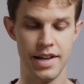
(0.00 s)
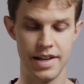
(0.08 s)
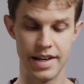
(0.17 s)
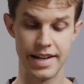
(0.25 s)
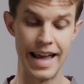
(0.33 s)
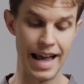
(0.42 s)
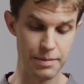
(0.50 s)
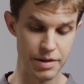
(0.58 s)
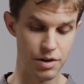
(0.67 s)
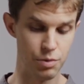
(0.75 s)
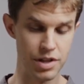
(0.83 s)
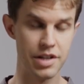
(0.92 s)
it can be
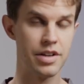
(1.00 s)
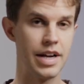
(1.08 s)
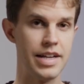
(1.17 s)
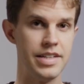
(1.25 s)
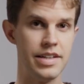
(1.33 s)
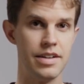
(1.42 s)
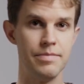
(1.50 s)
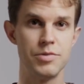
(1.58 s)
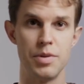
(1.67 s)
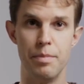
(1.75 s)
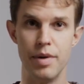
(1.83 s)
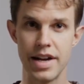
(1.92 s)
a really good idea
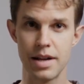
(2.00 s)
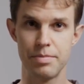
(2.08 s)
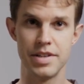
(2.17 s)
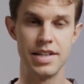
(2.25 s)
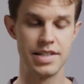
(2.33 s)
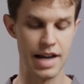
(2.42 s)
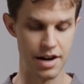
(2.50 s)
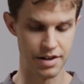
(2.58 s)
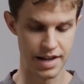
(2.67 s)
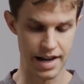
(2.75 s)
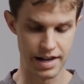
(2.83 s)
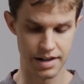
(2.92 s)
to break up the entire
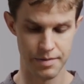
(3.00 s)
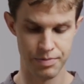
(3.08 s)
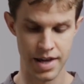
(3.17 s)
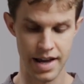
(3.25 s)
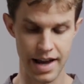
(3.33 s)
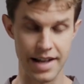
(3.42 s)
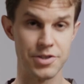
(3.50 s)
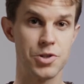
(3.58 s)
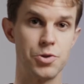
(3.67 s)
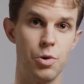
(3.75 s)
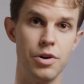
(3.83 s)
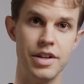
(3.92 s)
cake and
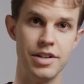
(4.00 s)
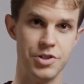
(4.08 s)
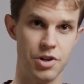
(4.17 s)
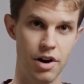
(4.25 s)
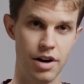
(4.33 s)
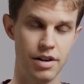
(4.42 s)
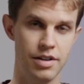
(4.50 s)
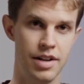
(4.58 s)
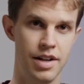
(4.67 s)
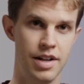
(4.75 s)
store it in a jar.